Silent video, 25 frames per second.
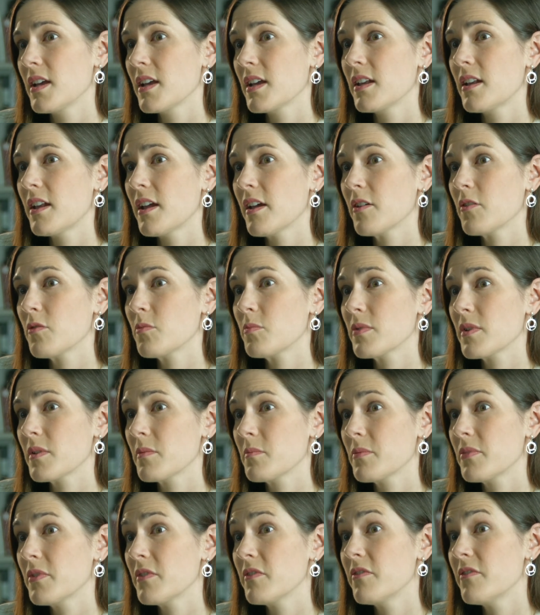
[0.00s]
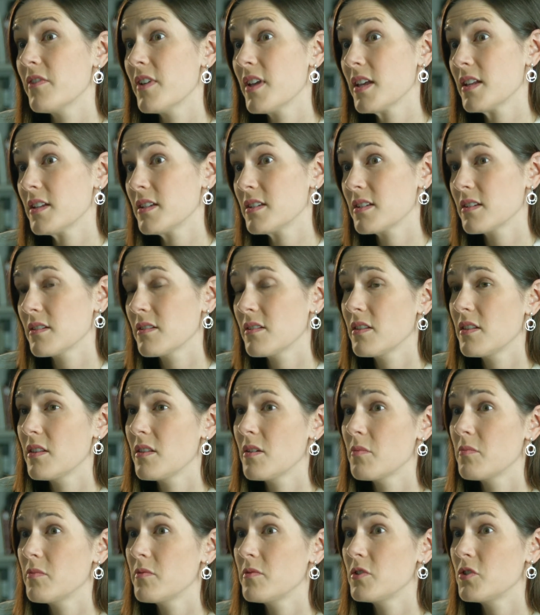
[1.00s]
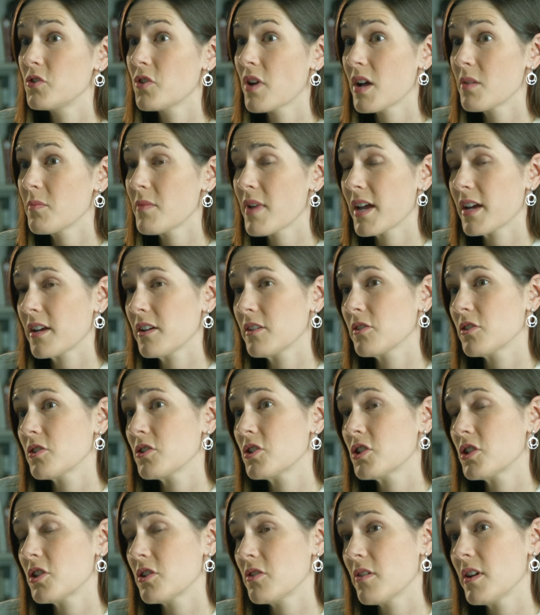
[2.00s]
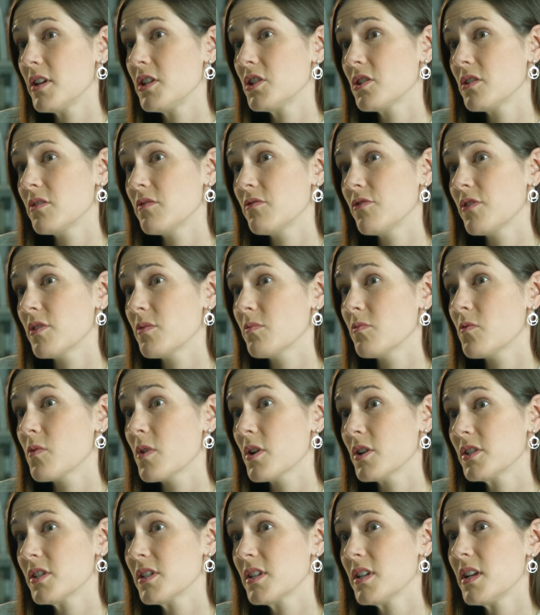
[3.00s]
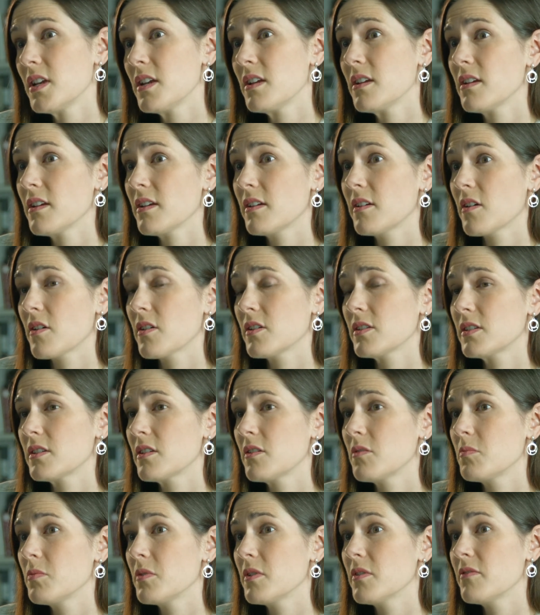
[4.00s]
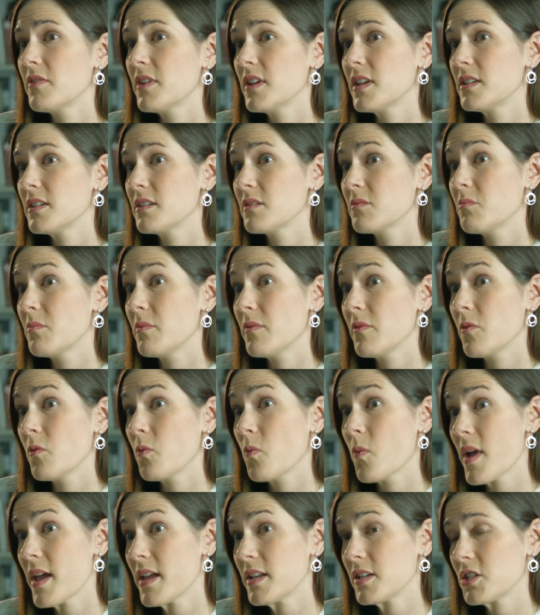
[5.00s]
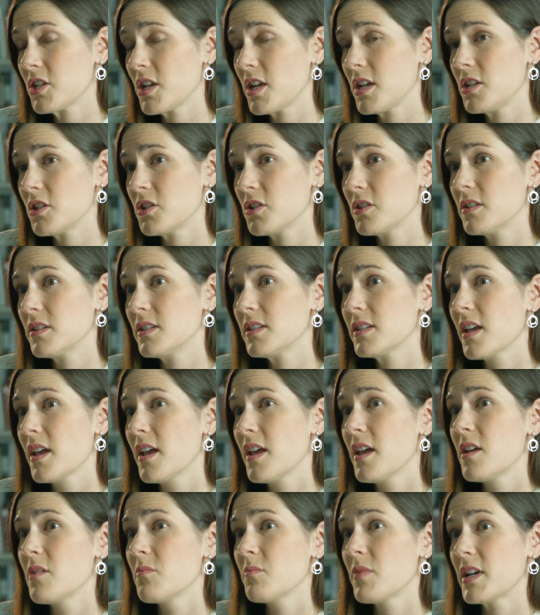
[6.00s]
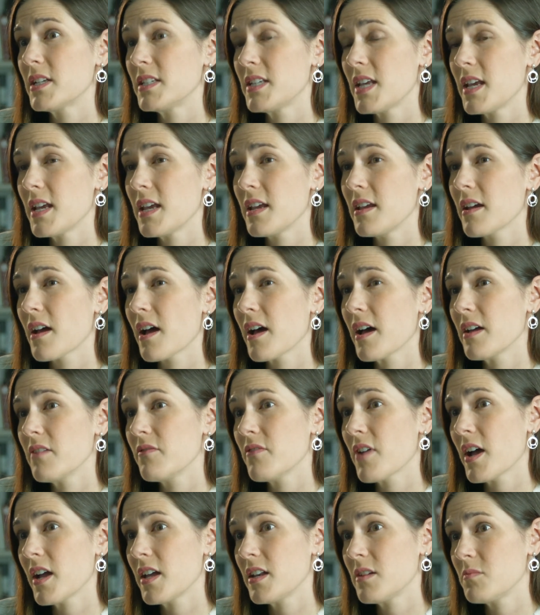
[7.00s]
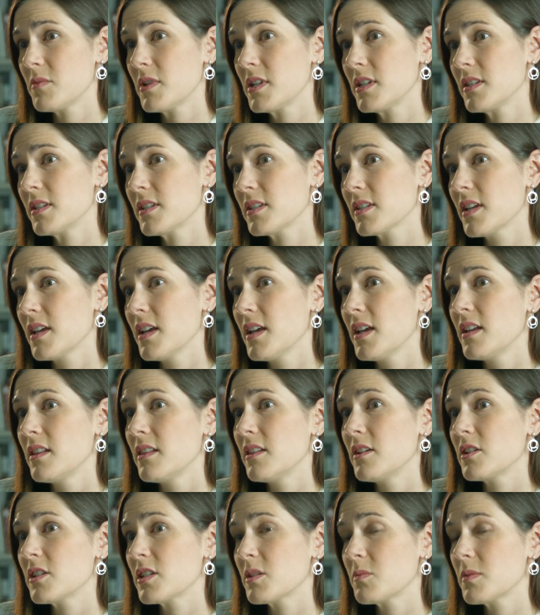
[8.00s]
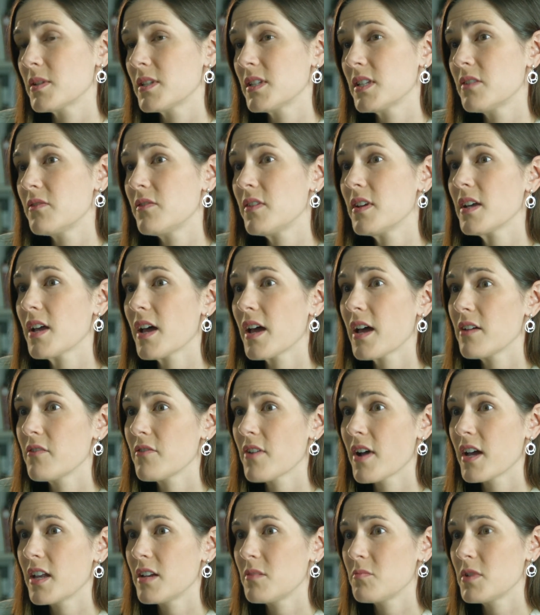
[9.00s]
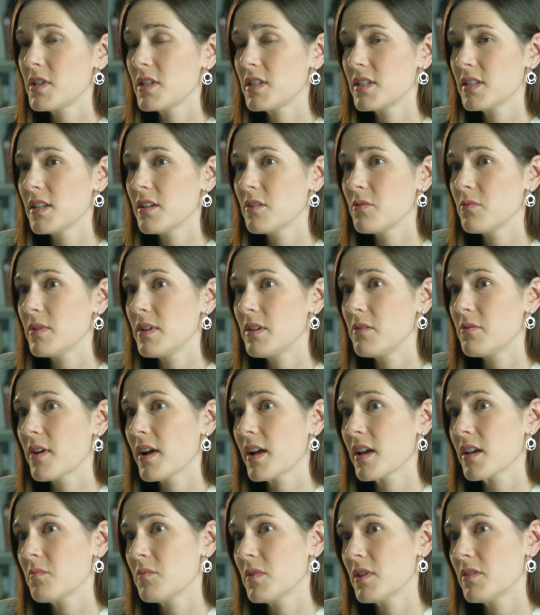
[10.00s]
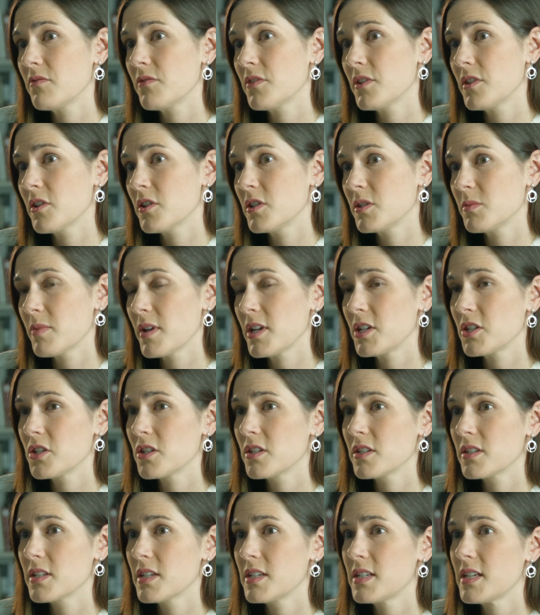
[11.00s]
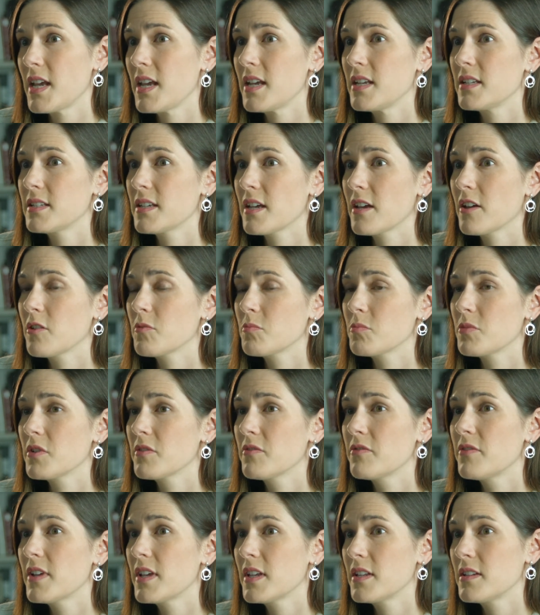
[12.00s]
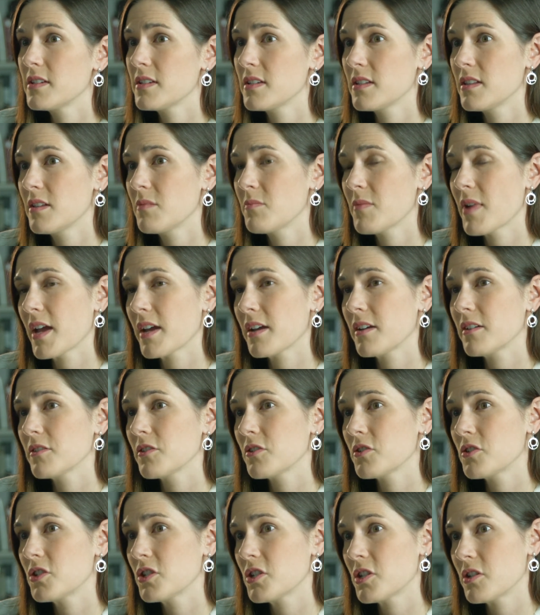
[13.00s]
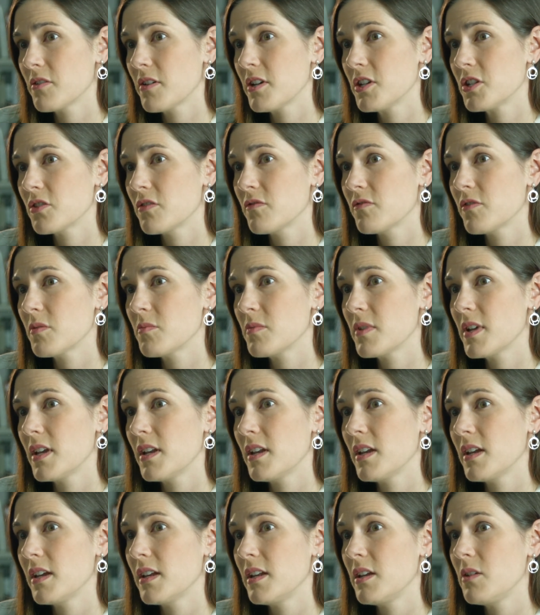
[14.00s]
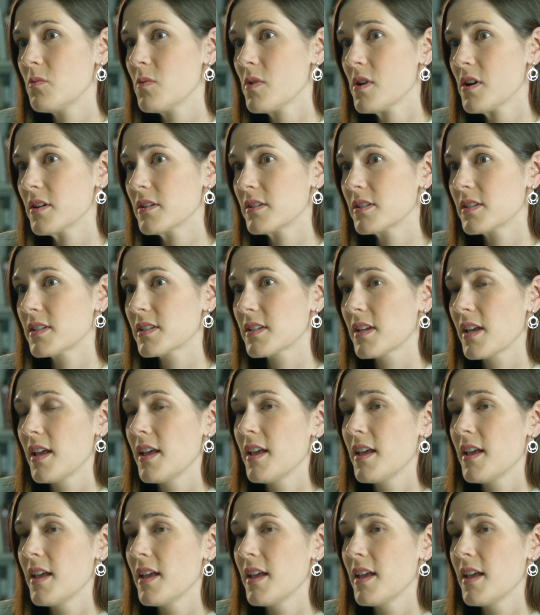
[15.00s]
can help prevent the dry macular degeneration from worsening and also prevent wet changes by taking eye vitamins. There are specific eye vitamins that we recommend for those patients to take to help prevent the macular degeneration from getting any worse.